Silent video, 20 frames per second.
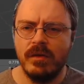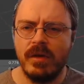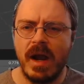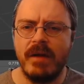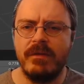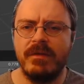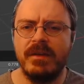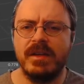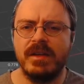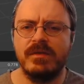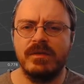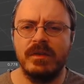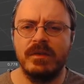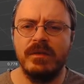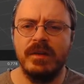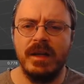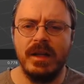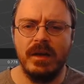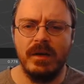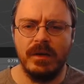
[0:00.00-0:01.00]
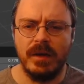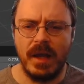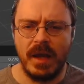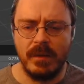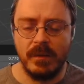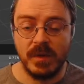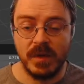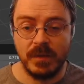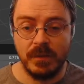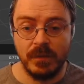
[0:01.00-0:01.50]
graphics for video
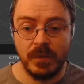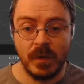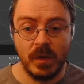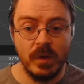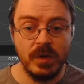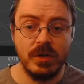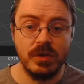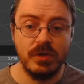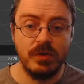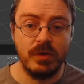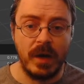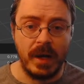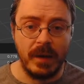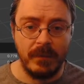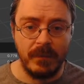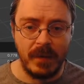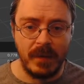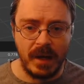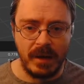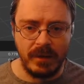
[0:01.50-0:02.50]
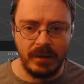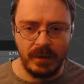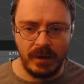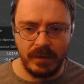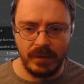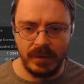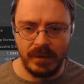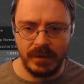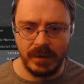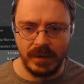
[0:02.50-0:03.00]
games, which is great. I
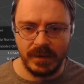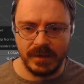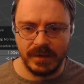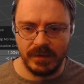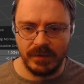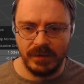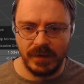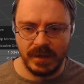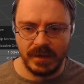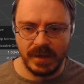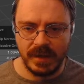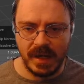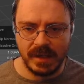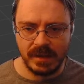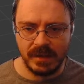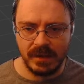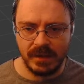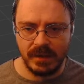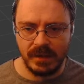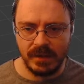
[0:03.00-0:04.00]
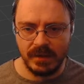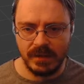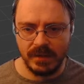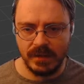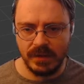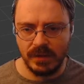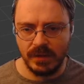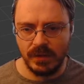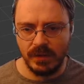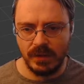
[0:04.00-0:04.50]
think that is a fantastic thing to
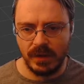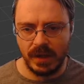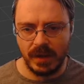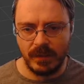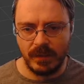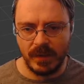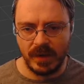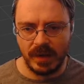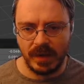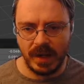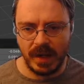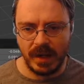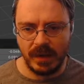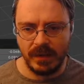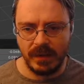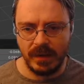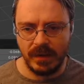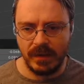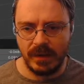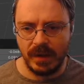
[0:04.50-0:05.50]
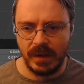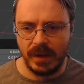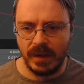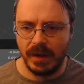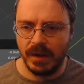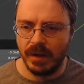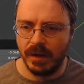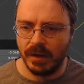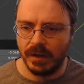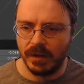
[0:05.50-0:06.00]
do. I'm glad that
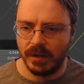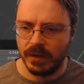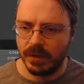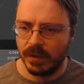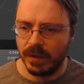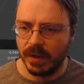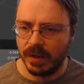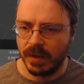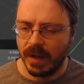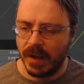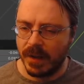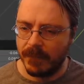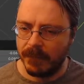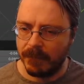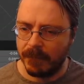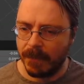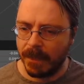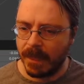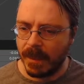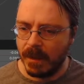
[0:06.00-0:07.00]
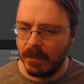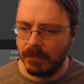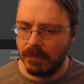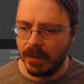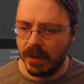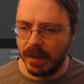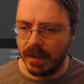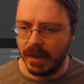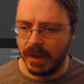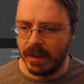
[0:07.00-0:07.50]
they are doing that.
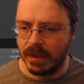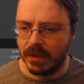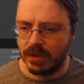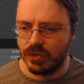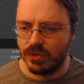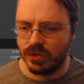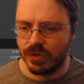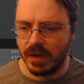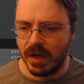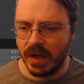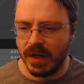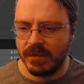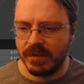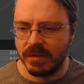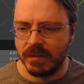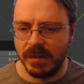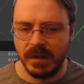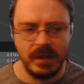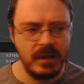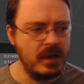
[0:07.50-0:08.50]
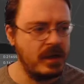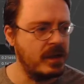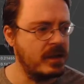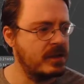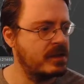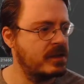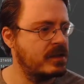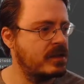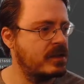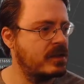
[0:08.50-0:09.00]
But it drives me
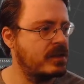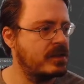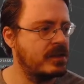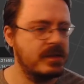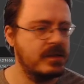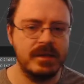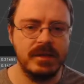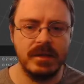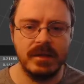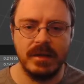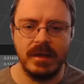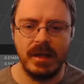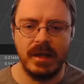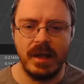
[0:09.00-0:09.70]
nuts because